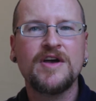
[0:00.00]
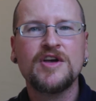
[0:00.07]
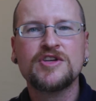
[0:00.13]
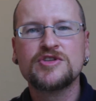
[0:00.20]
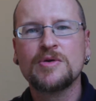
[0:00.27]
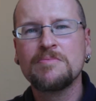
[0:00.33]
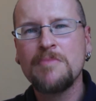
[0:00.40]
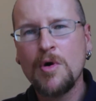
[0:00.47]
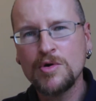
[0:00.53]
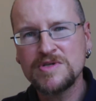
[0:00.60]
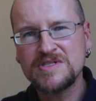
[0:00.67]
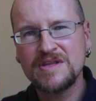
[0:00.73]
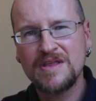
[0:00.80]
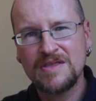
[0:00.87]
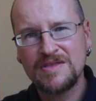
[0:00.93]
So
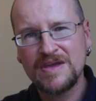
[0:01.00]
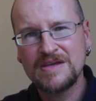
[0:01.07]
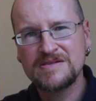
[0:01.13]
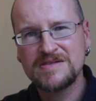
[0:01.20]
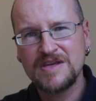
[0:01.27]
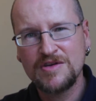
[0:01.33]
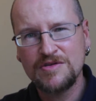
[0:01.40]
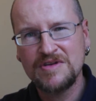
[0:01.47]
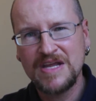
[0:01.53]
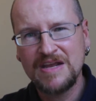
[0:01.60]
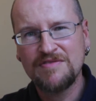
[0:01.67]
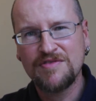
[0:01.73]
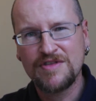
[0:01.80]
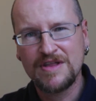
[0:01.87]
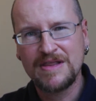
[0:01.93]
most of the things that you
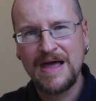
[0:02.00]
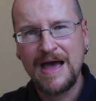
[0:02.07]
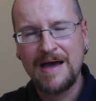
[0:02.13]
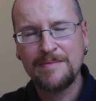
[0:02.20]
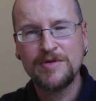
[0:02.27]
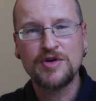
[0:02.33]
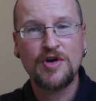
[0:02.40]
need for the lab,